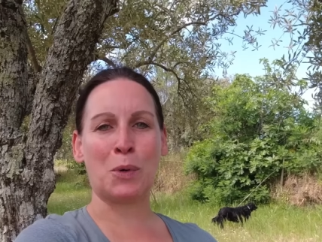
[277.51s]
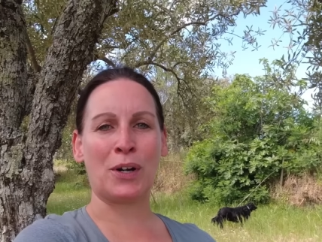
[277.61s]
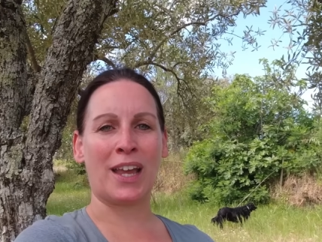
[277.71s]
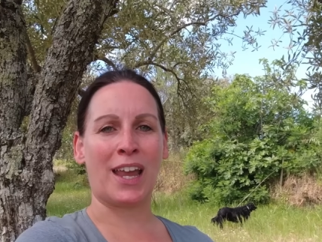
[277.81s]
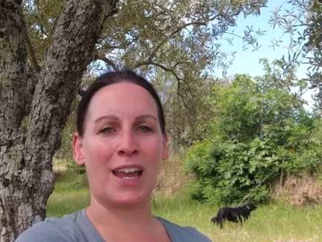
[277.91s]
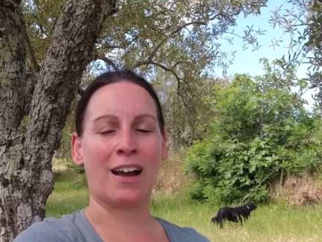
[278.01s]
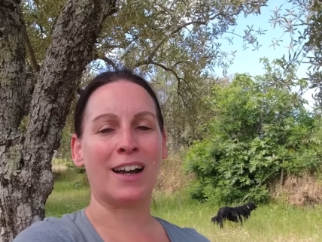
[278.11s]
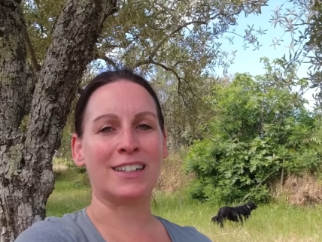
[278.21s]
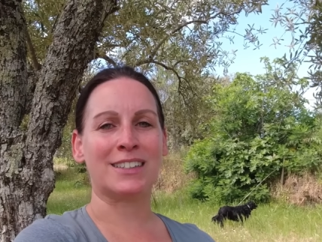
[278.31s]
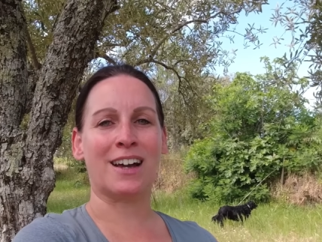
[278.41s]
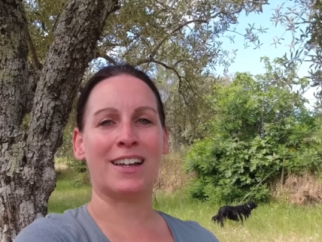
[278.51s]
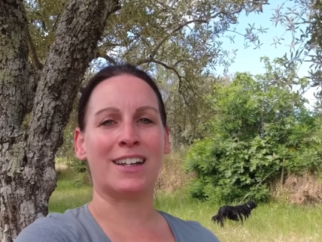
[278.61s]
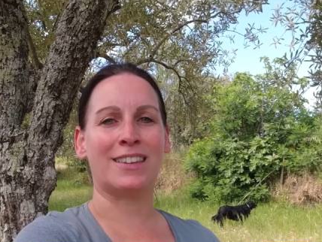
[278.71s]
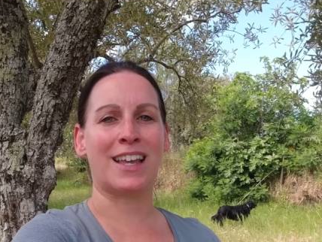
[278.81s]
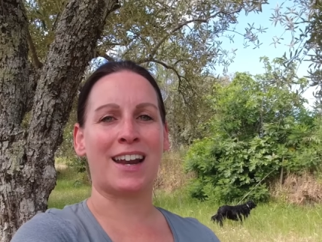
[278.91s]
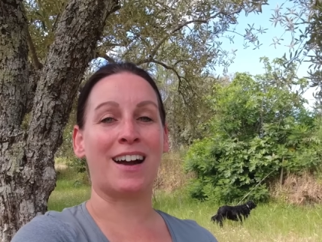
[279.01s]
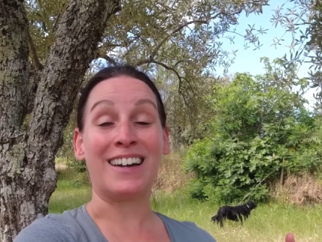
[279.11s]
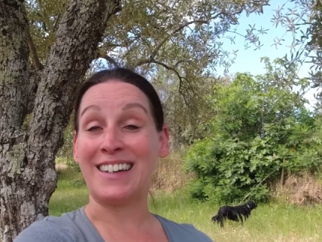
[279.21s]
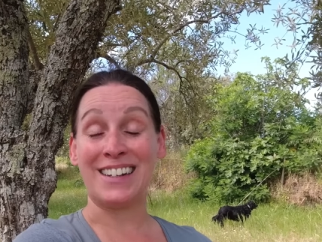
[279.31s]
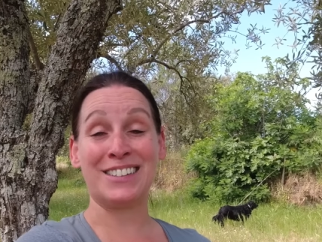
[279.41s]
morning I decided that
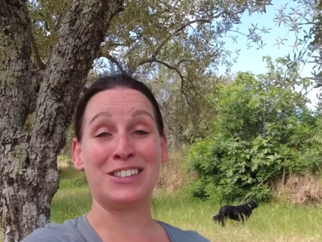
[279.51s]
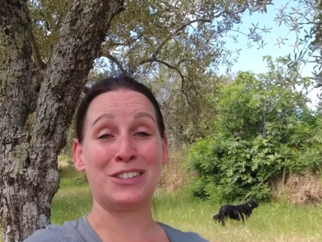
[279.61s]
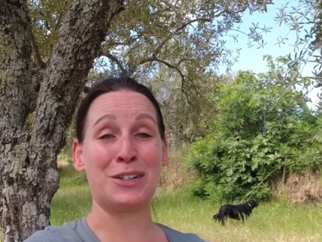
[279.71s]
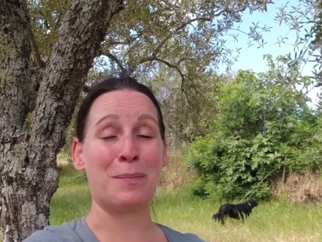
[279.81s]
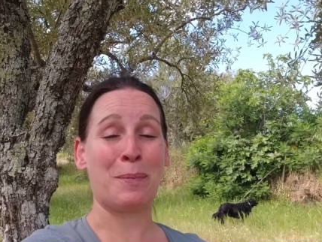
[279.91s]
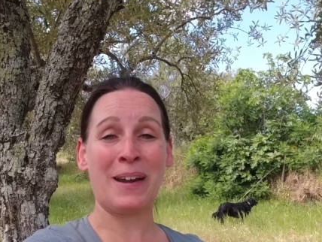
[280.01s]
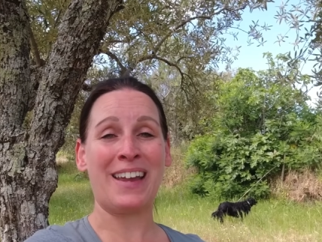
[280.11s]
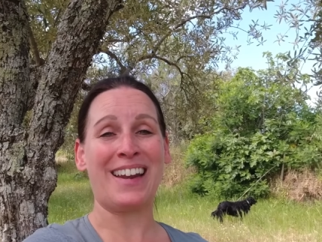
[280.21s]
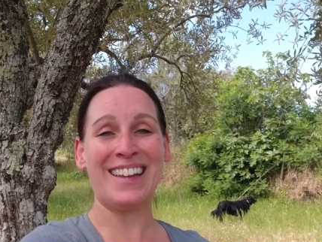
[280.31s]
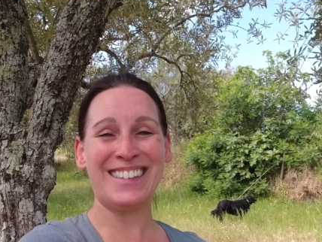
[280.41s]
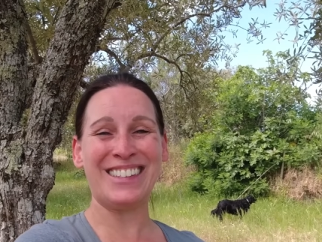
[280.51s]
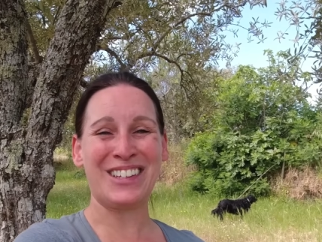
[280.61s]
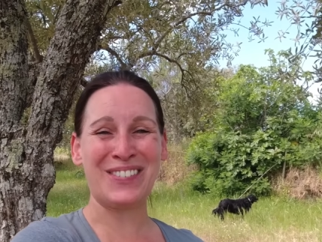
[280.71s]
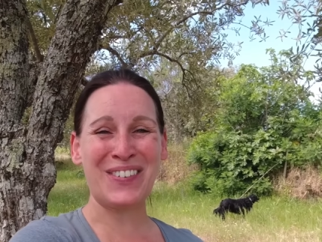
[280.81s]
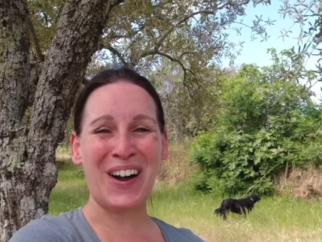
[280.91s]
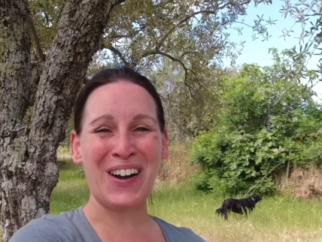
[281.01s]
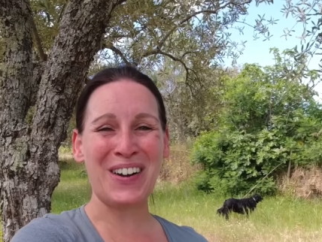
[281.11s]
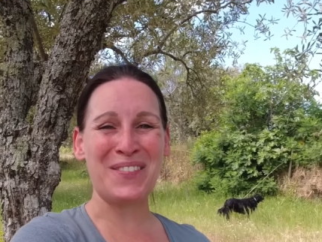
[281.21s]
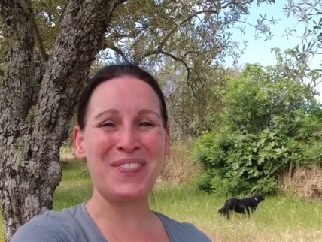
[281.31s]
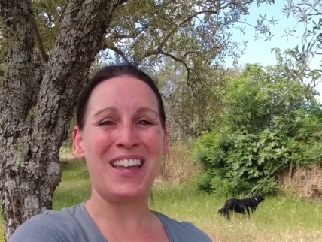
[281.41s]
I needed to bring it into the
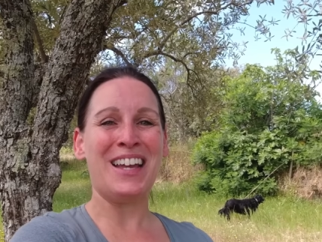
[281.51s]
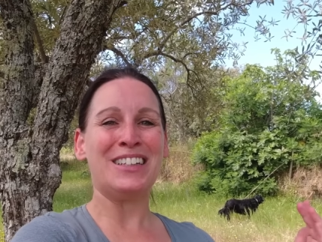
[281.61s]
farm,